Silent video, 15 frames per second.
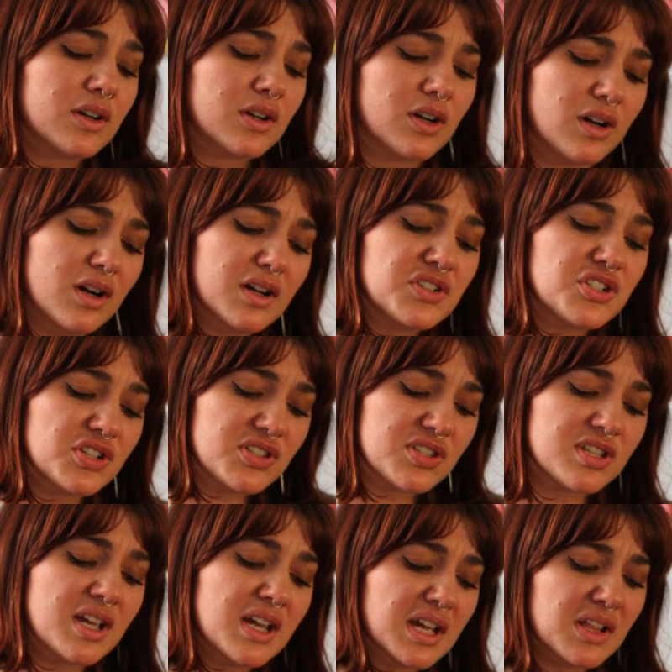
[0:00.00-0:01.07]
Can't you
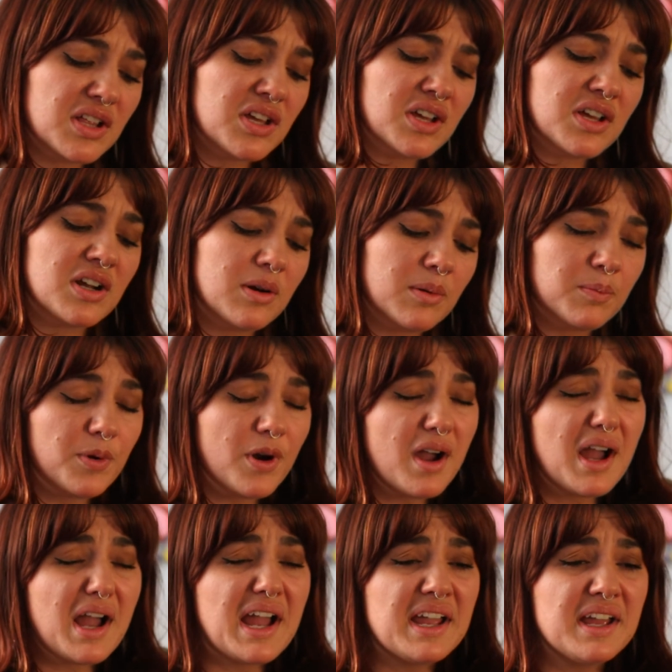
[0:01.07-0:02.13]
see that I'm
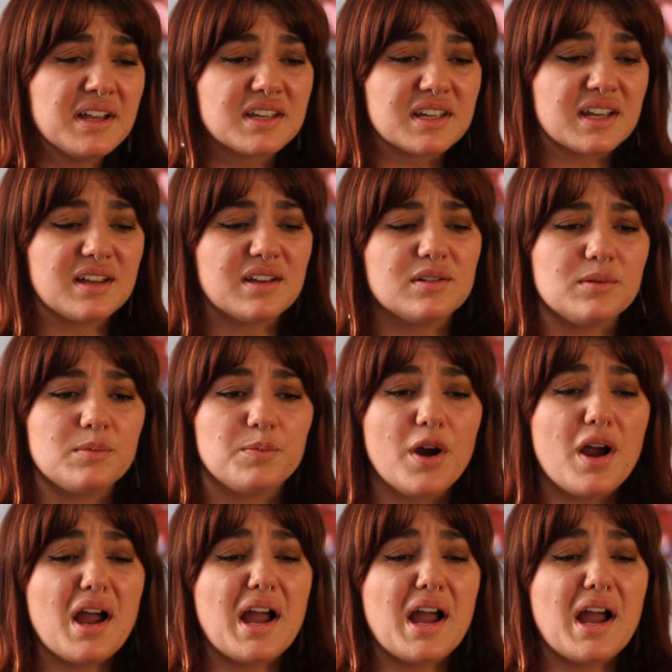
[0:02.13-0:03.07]
breaking down?